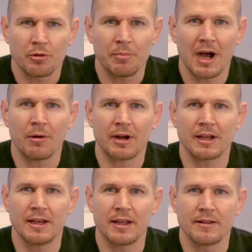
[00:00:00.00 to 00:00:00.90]
empower
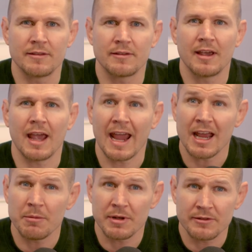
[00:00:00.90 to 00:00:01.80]
Canadians
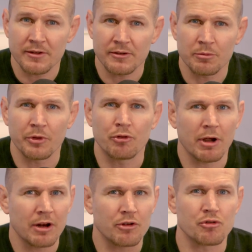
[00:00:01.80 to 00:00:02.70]
and businesses with
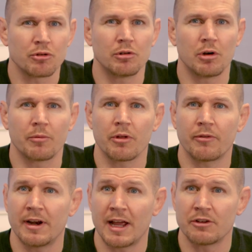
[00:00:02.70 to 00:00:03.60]
greater control over the
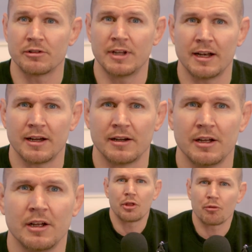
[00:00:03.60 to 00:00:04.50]
financial data.
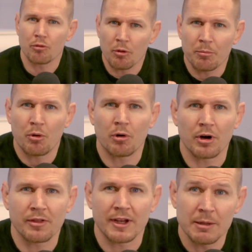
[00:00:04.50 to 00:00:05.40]
Through a
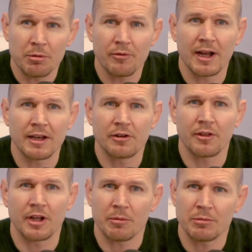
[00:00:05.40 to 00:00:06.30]
report that he provided to
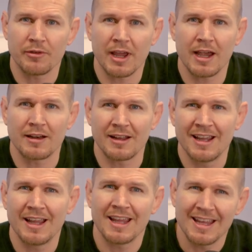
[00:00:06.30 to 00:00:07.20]
the Government of Canada,
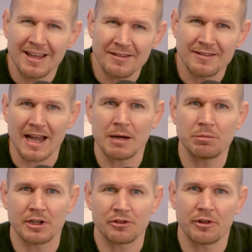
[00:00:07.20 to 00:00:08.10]
he
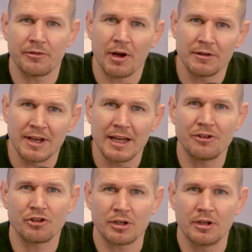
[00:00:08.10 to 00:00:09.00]
established the
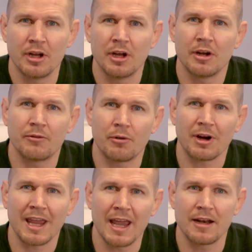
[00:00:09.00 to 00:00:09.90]
foundation for
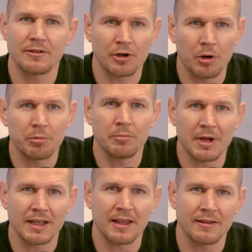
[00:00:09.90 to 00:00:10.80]
Canada's open
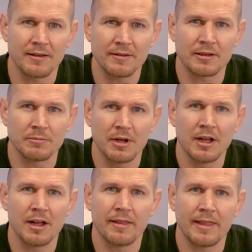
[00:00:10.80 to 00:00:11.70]
banking system
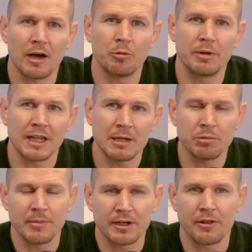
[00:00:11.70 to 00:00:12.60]
that will be
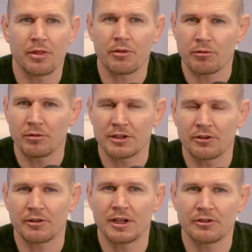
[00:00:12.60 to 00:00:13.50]
implemented through
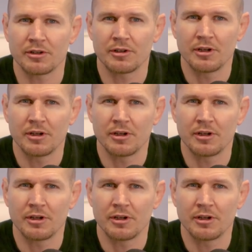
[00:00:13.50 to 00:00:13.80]
legislation.